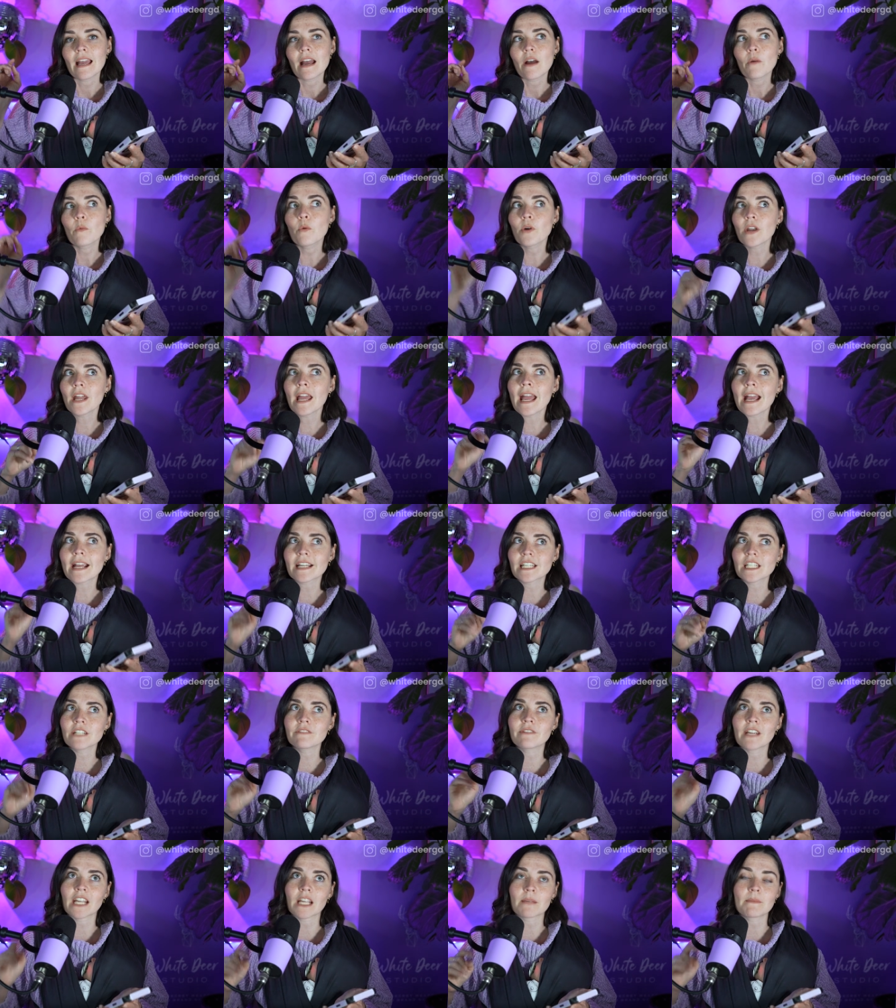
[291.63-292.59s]
What I actually
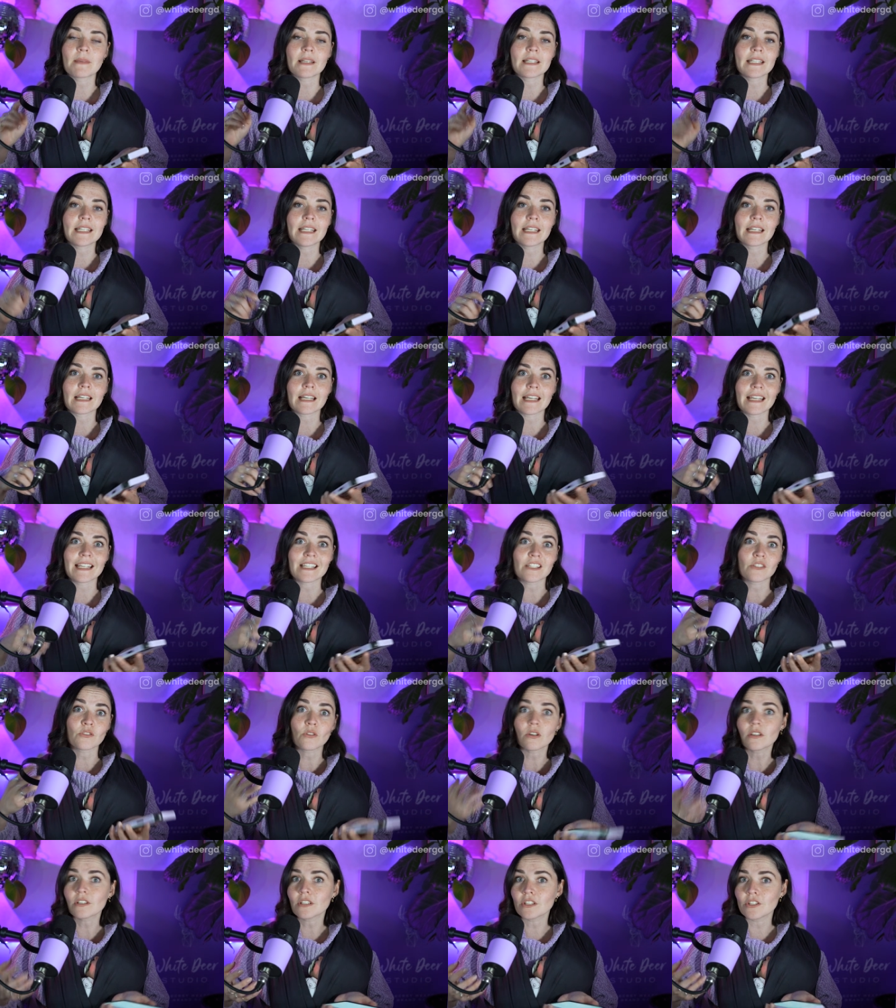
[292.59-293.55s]
recommend here is
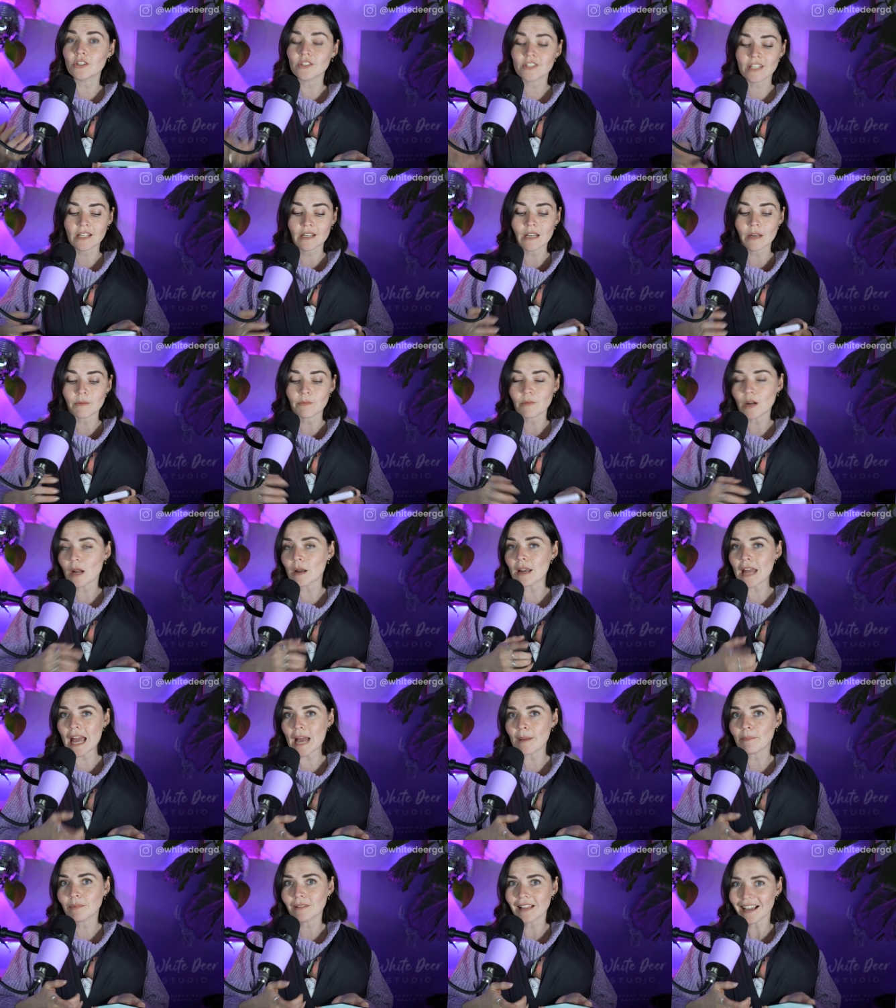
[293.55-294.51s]
not using a, an
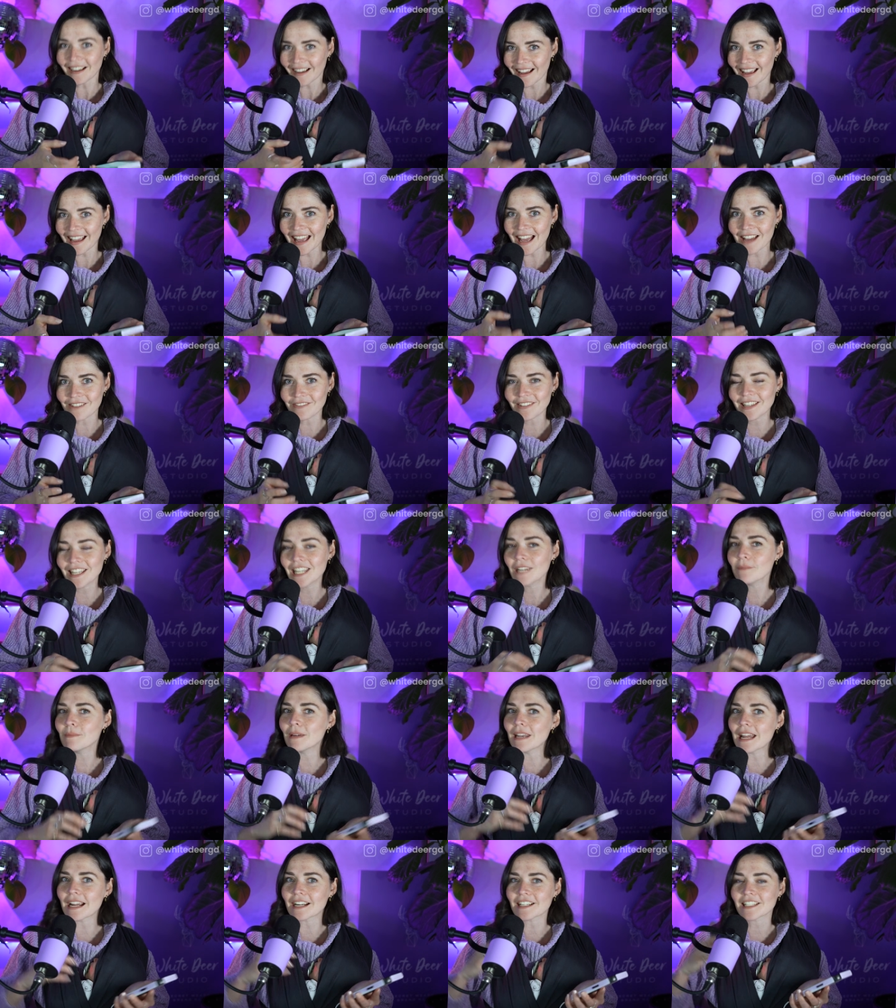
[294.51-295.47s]
app like I have here,
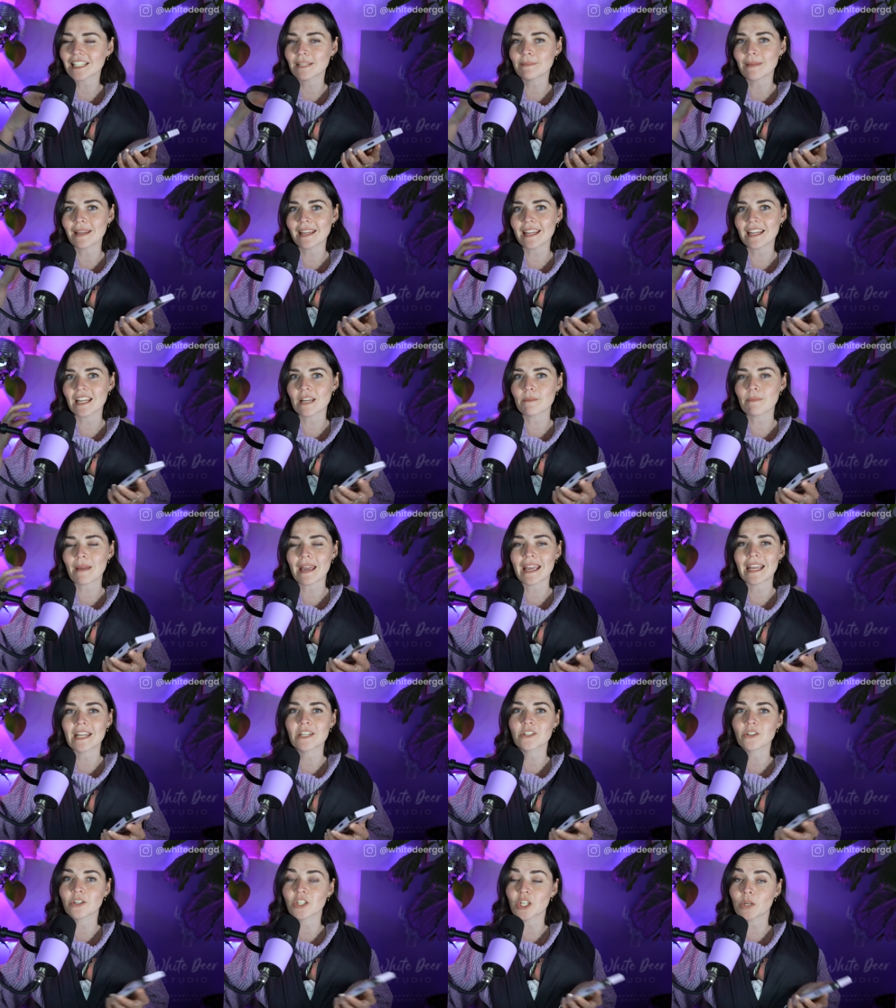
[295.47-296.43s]
but actually making a
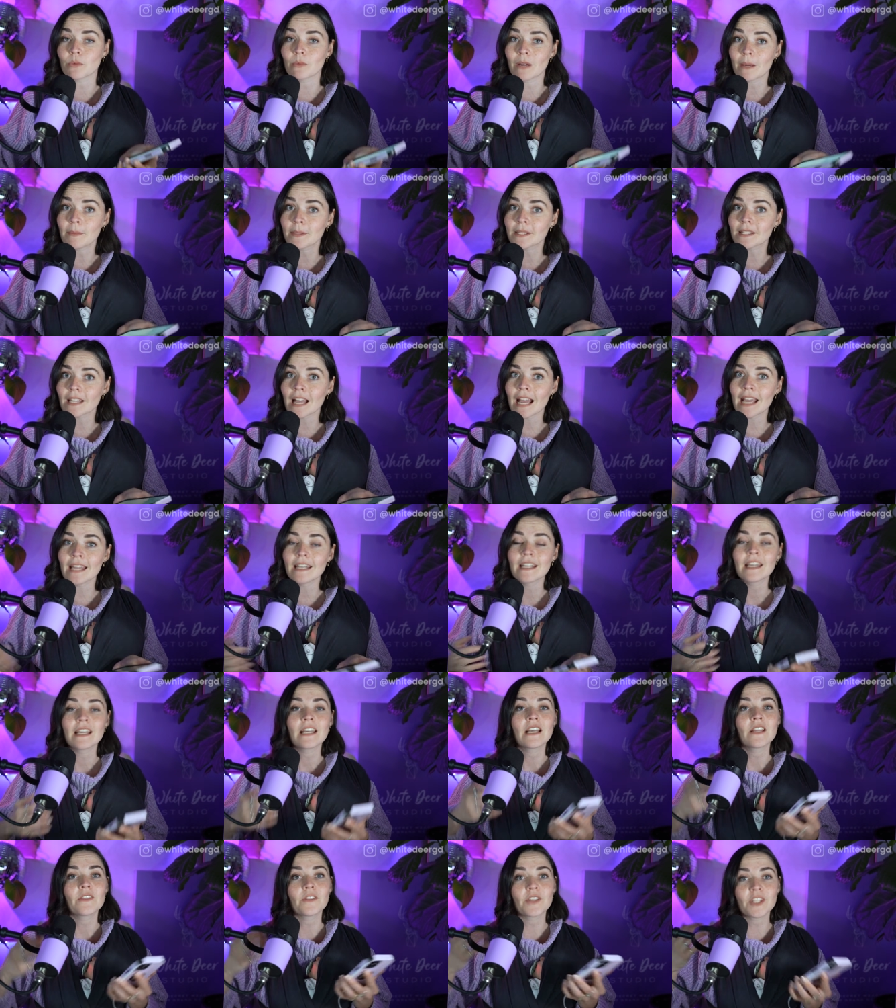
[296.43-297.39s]
page on your website
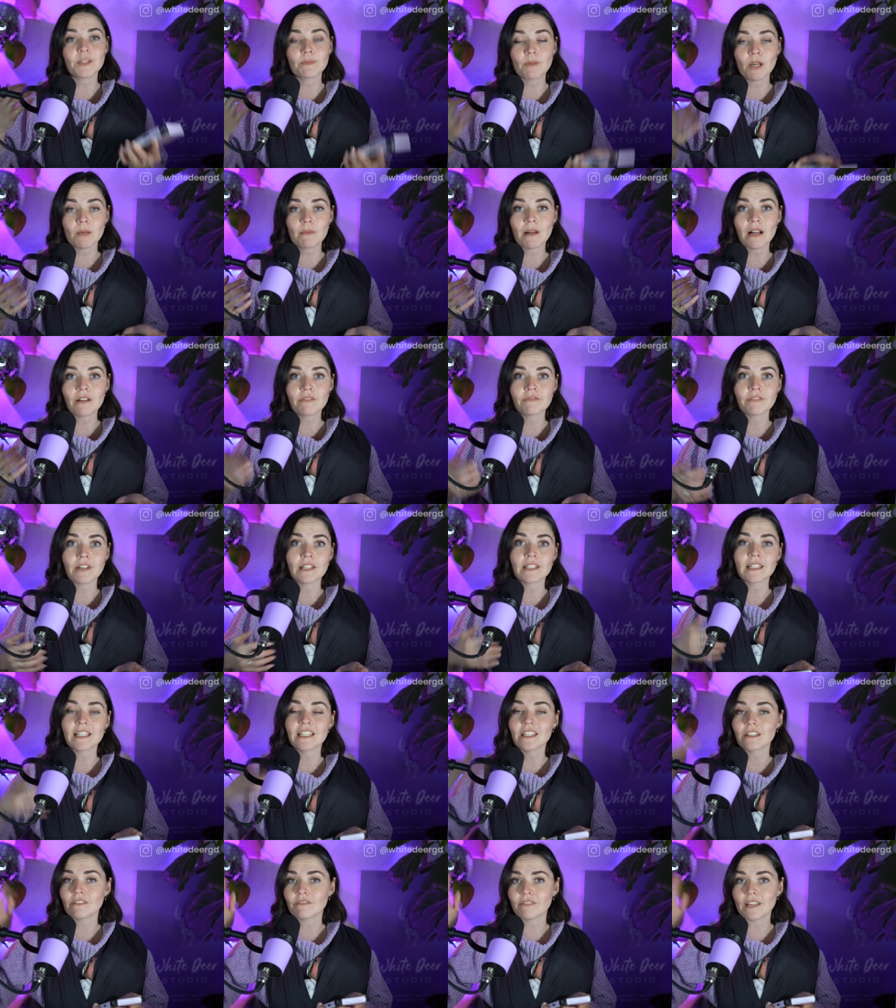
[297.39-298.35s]
that's mobile
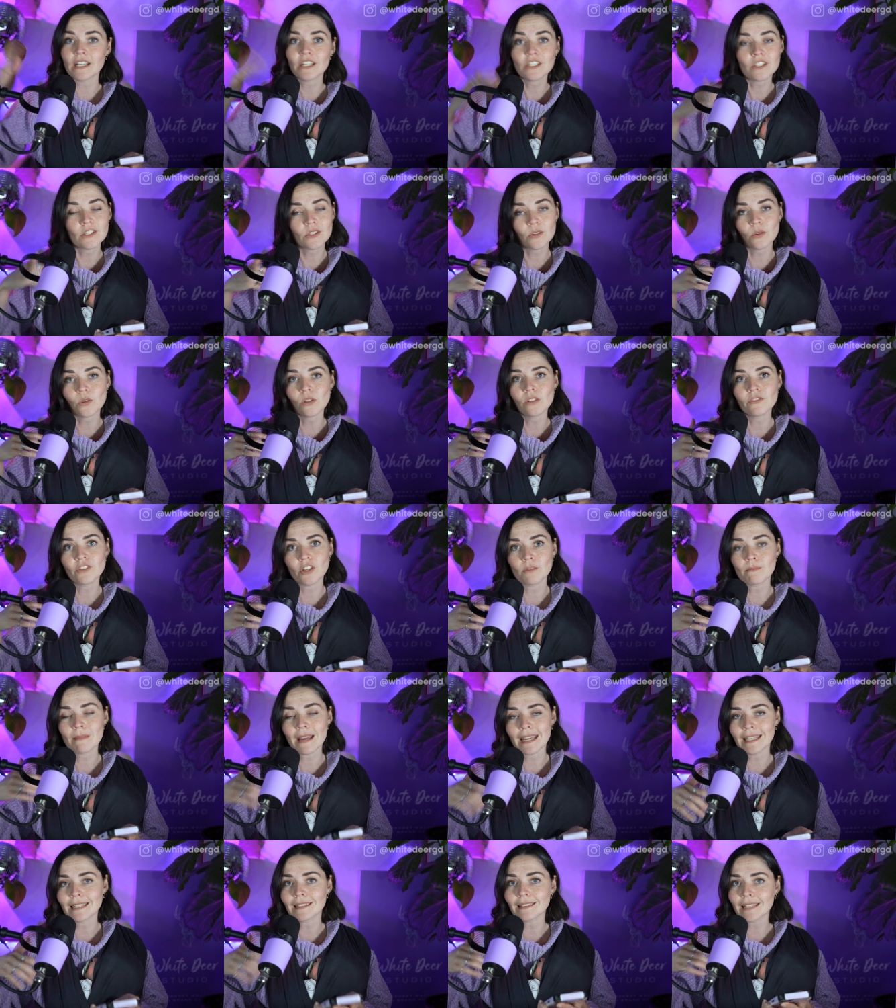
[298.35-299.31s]
friendly that features all of your
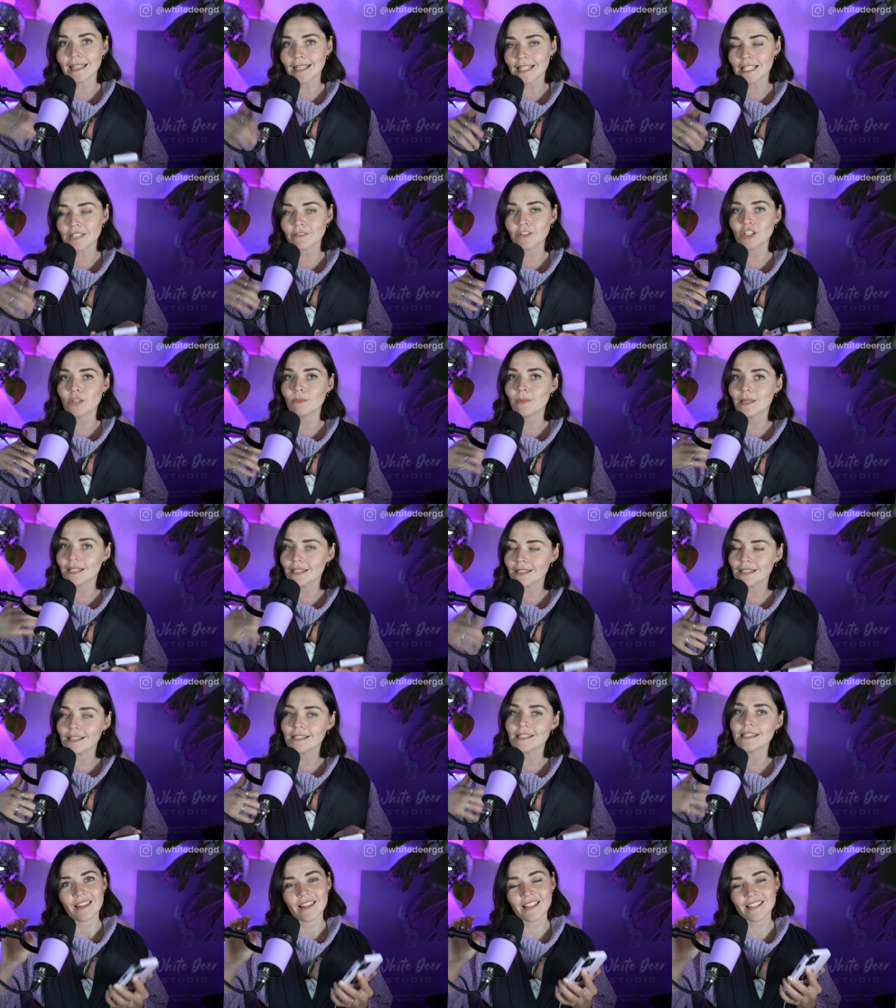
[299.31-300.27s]
main links for your
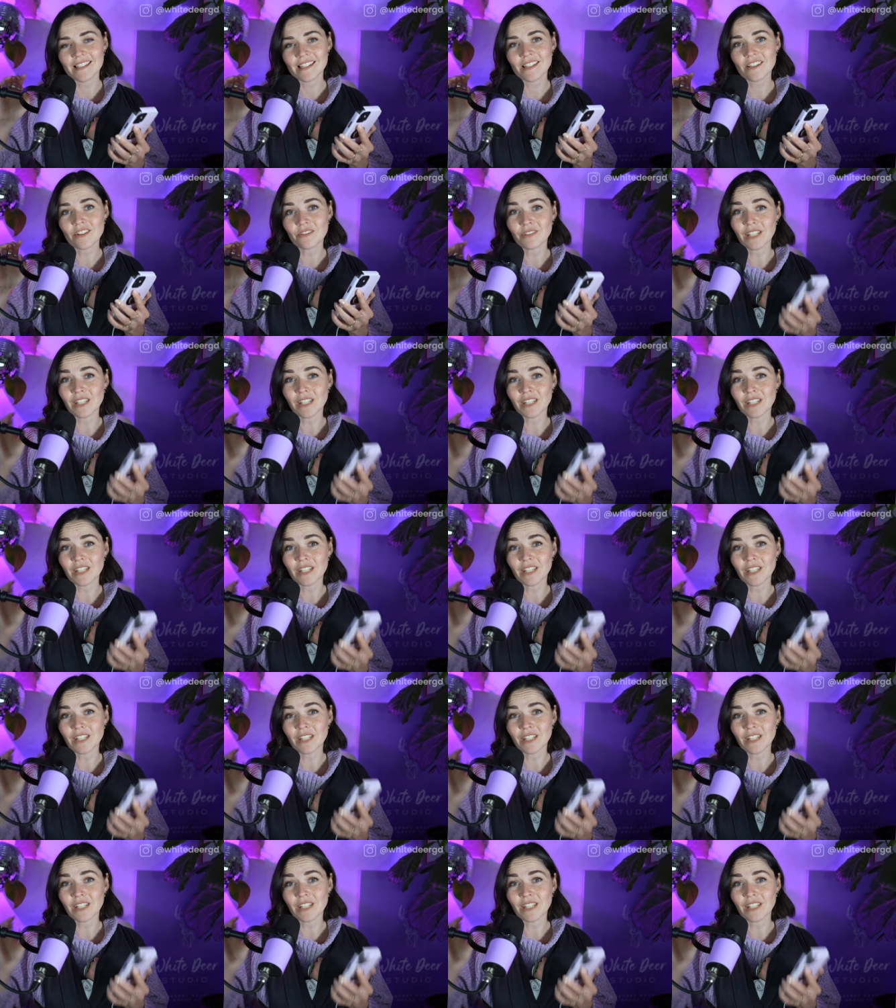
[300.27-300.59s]
business. This is a